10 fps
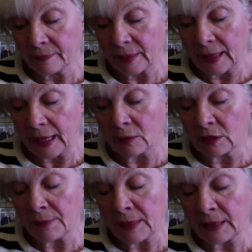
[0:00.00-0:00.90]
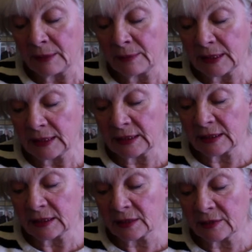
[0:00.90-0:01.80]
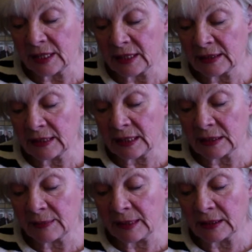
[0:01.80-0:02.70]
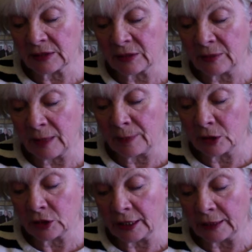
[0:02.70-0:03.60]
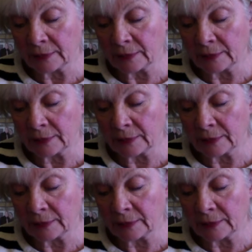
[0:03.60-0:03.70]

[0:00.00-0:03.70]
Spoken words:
held a minimum distance of 10 centimeters from their body.